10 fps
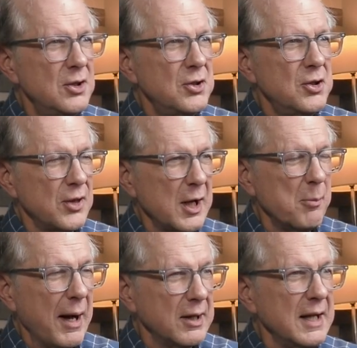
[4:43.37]
to think
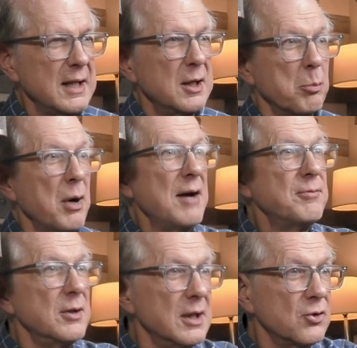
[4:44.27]
about getting your
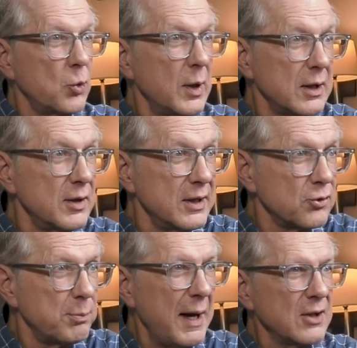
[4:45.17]
profit as quickly
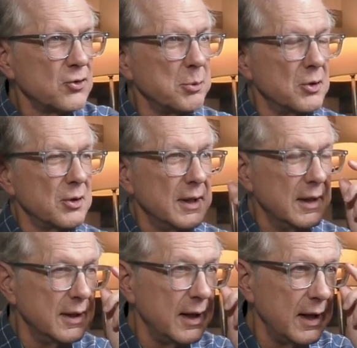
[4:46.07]
as possible
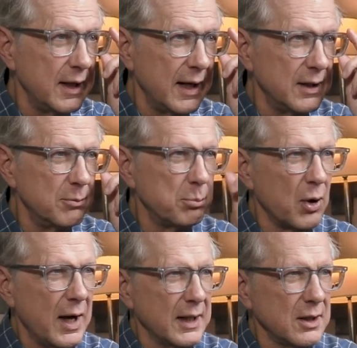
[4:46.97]
in, in any
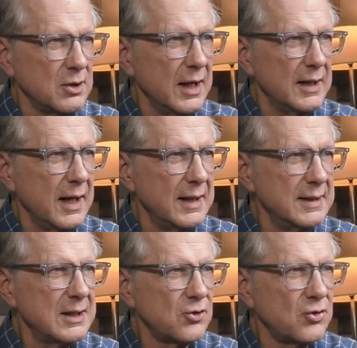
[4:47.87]
product, and and
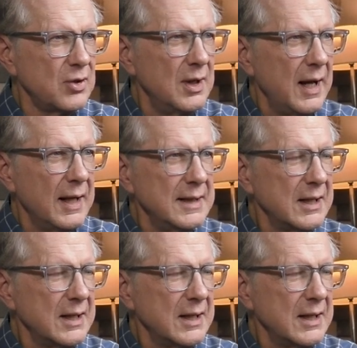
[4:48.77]
that's and